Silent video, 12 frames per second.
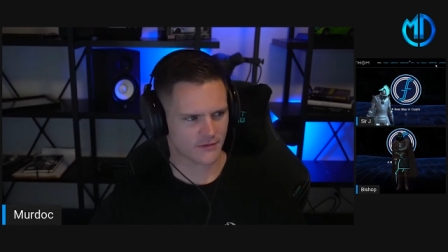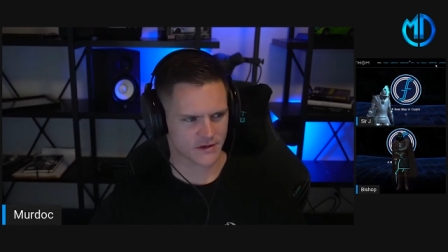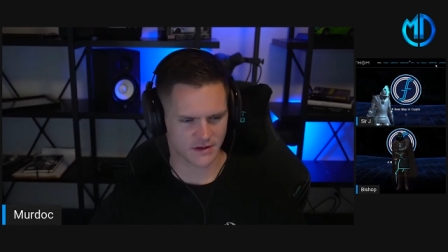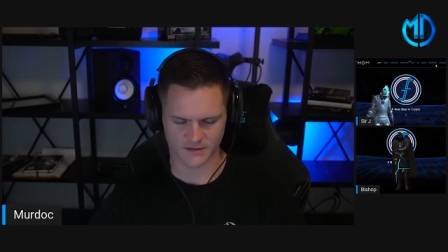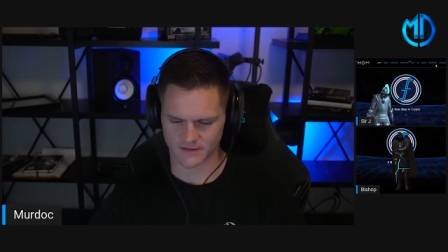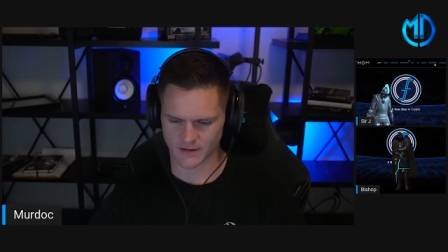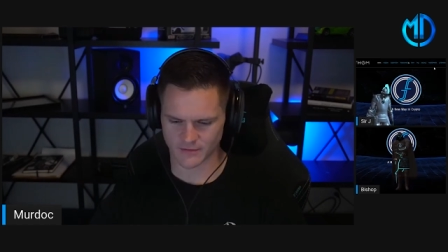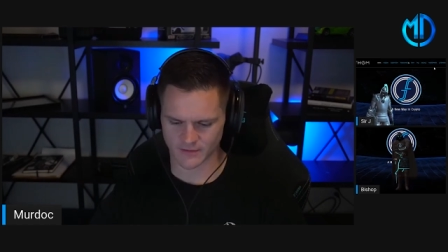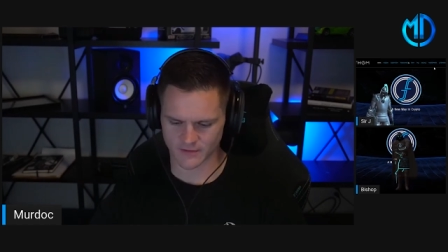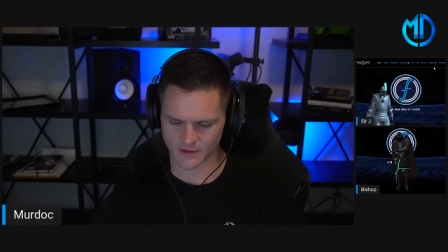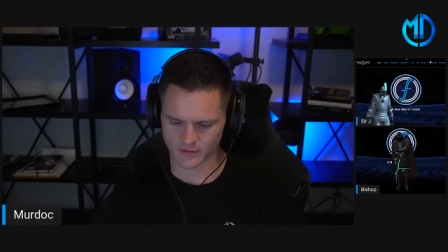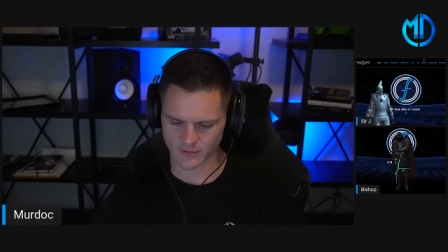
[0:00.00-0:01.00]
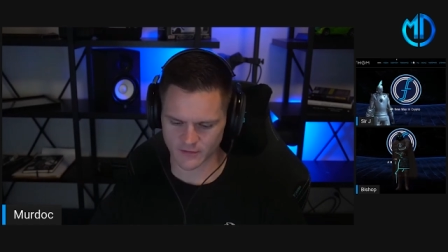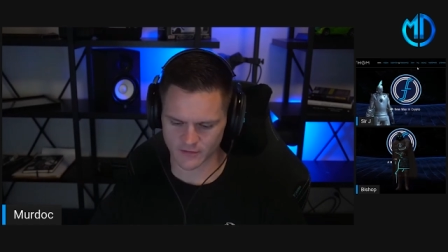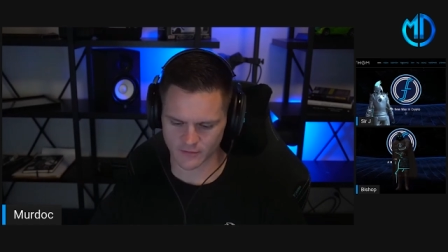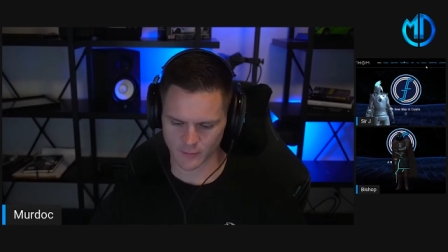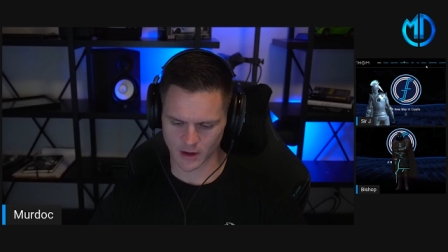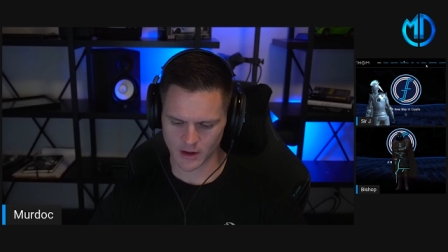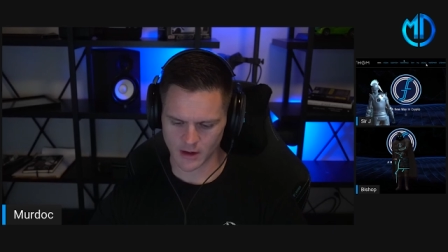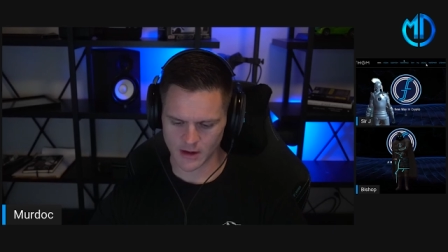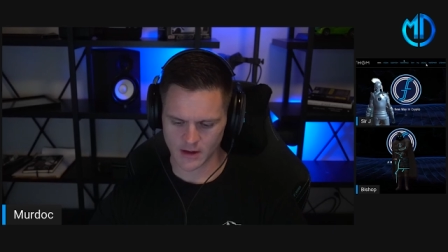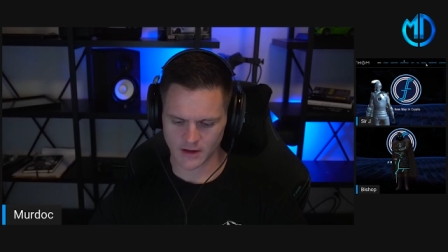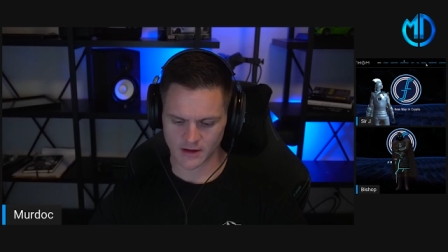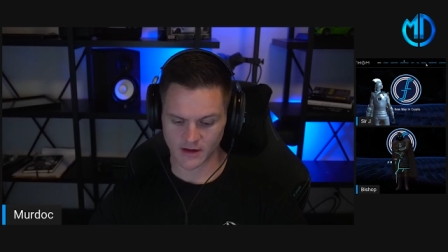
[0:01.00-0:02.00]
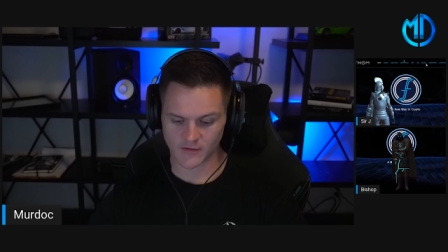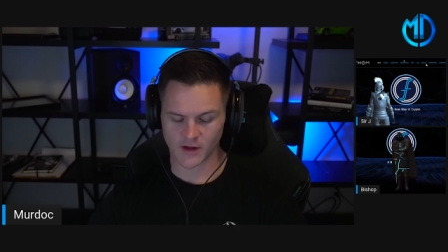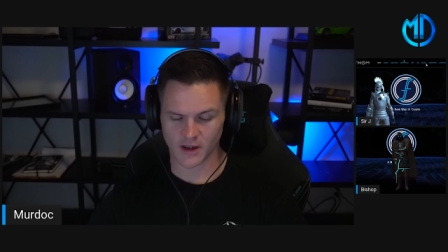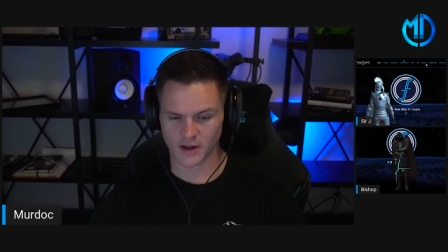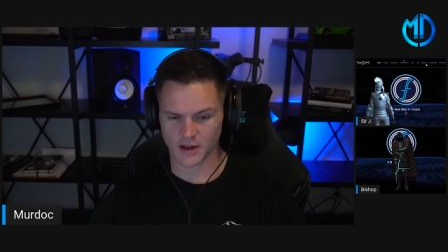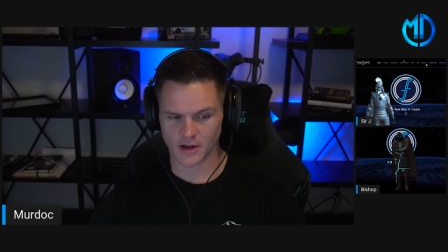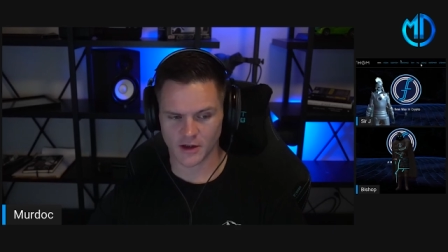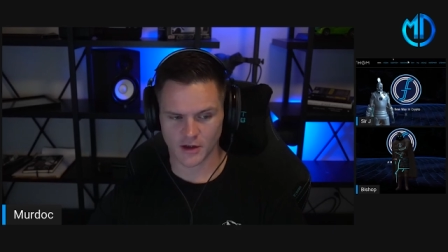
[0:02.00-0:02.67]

Geez, that was a tongue twister for me. Dividend